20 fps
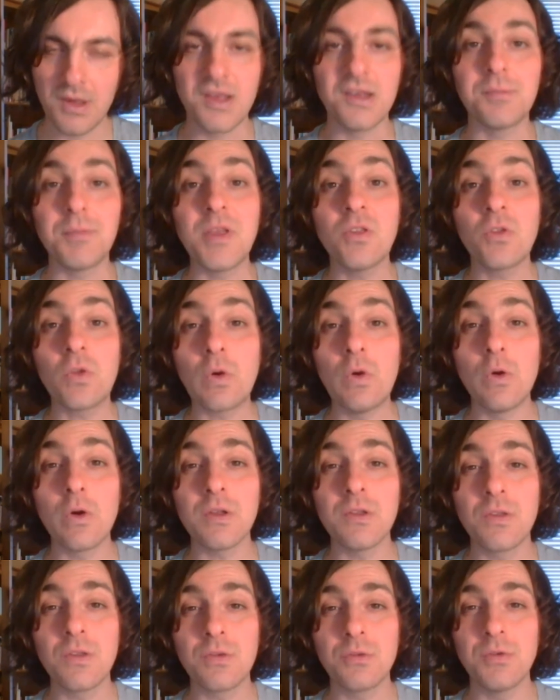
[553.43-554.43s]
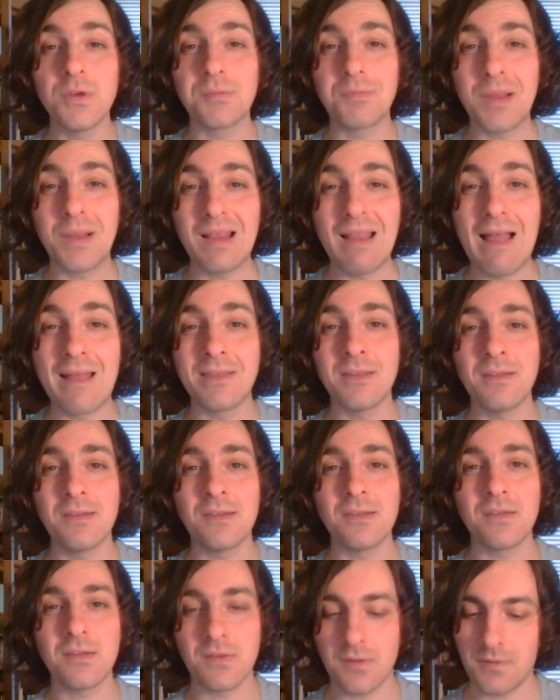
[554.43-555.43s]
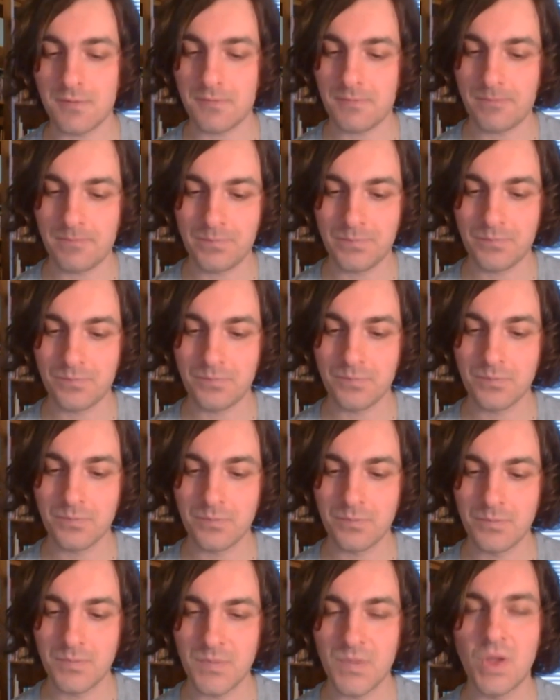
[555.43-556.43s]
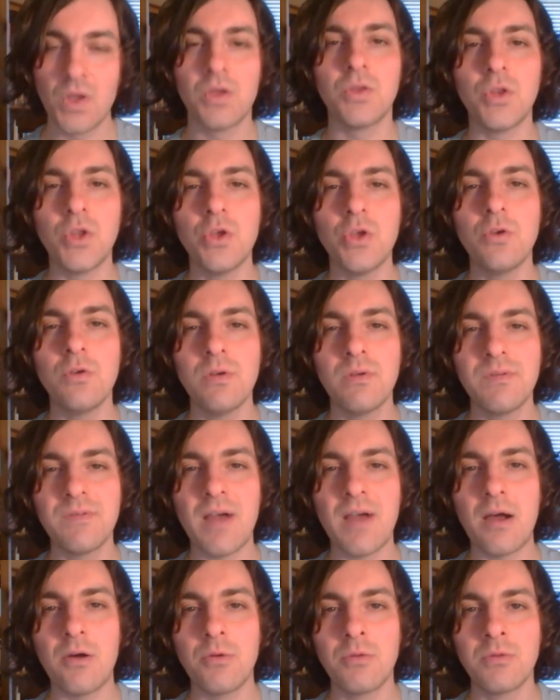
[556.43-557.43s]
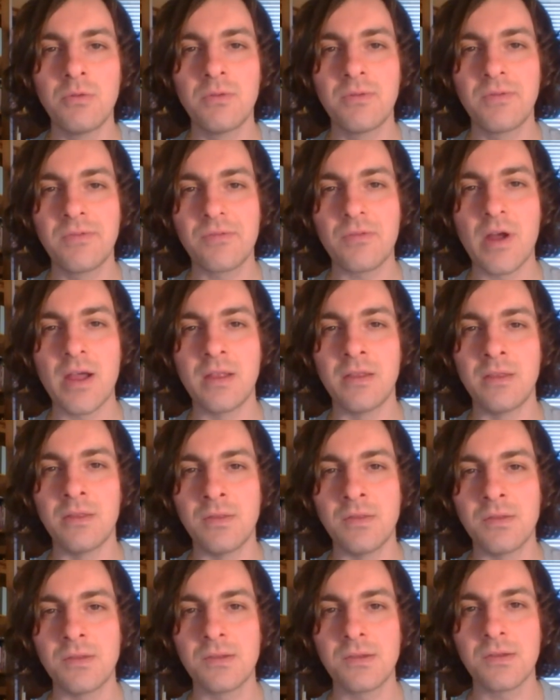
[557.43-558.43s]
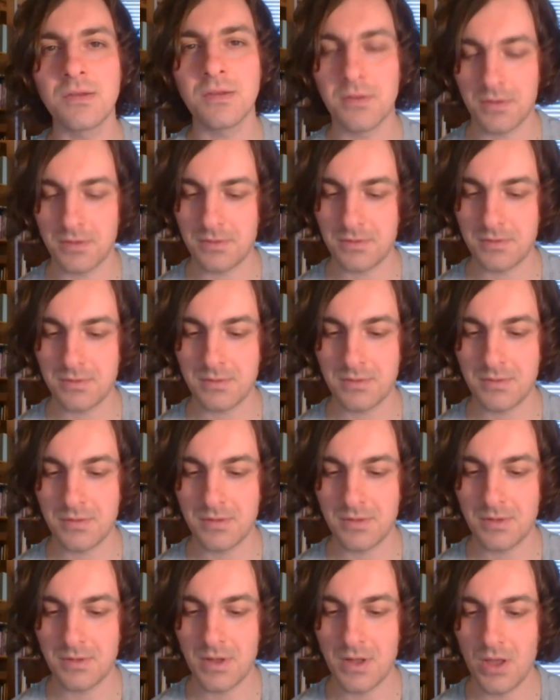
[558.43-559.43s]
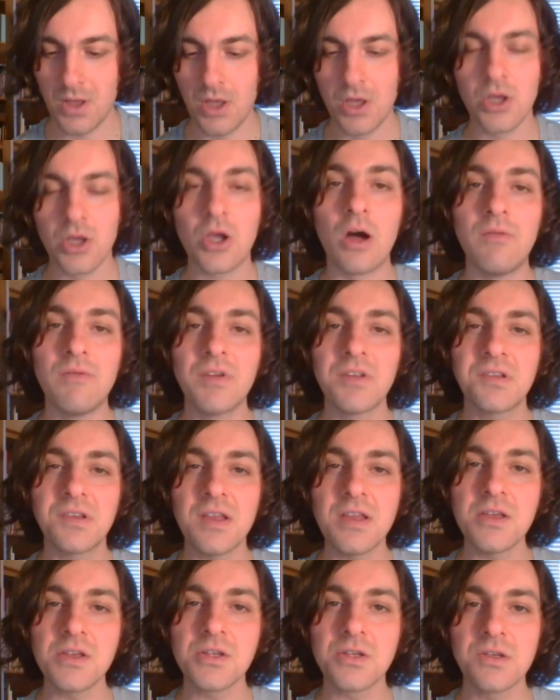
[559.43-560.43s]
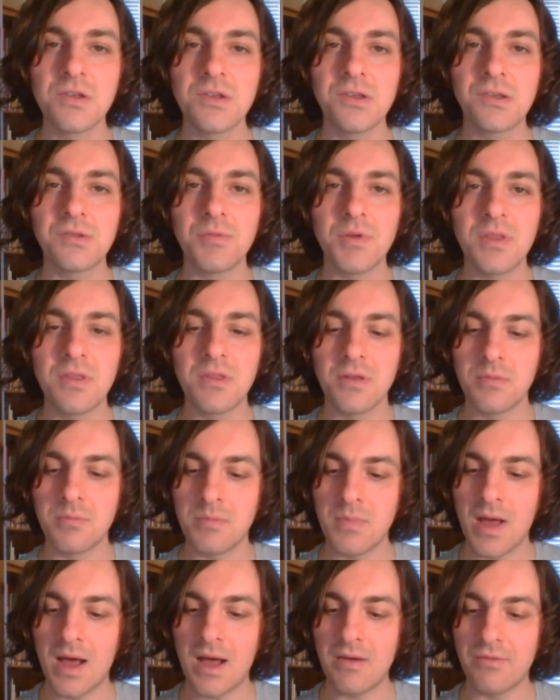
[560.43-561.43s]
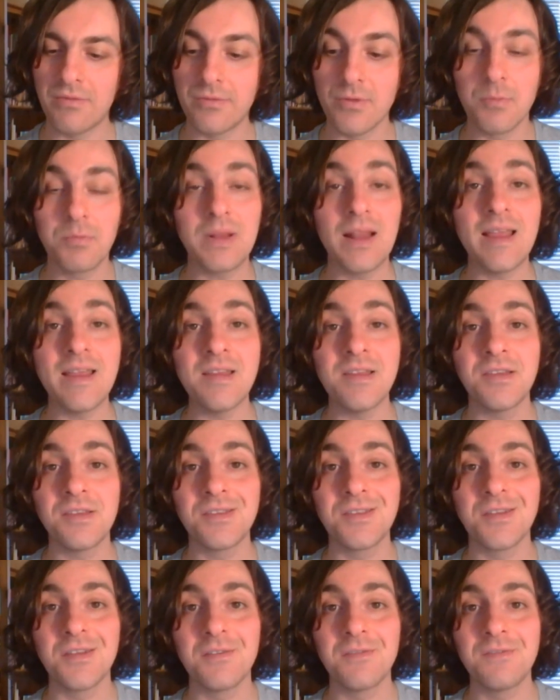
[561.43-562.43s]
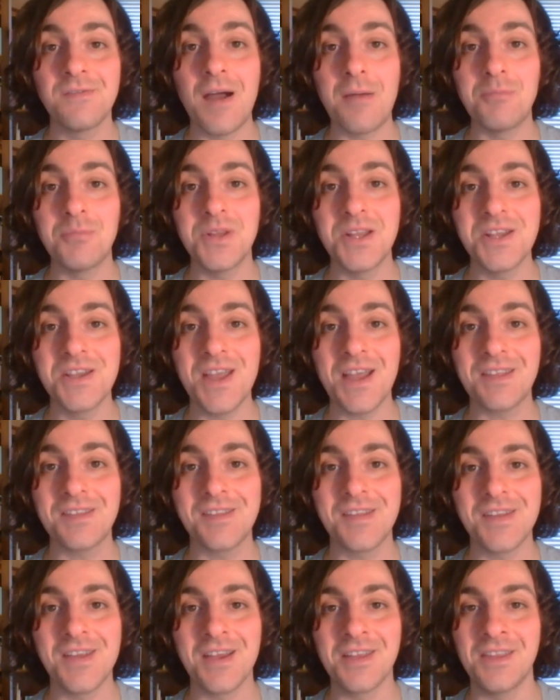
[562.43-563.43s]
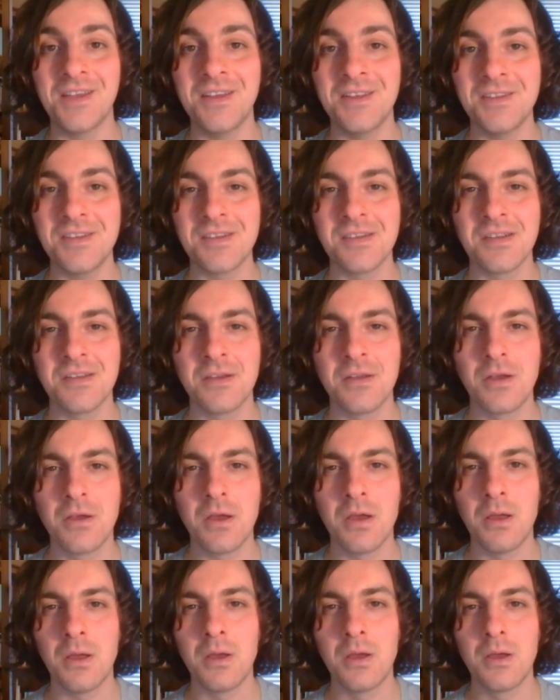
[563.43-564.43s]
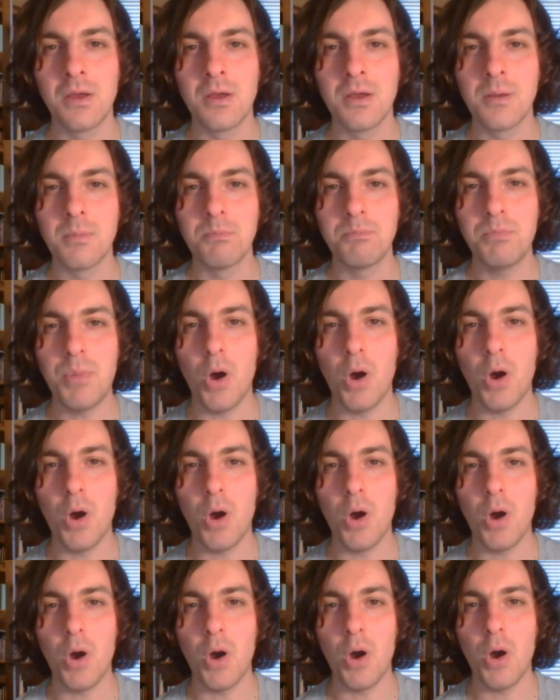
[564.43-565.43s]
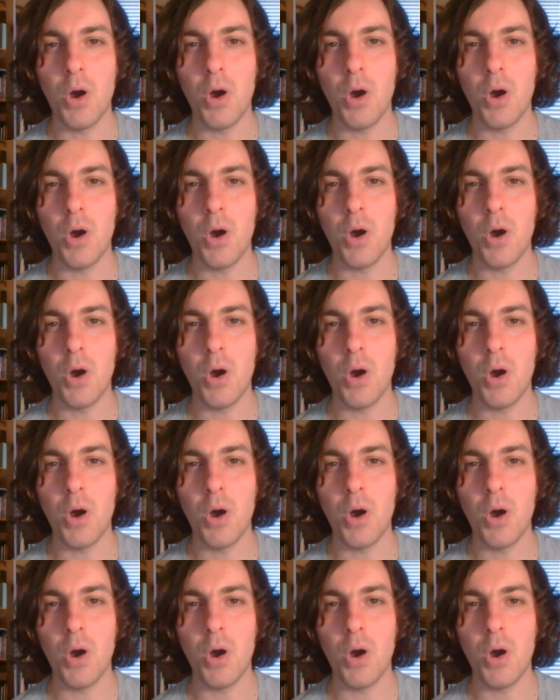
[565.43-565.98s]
He's been talking to his plants, newfound friends. Conversations with them have replaced family get-togethers, pub banter.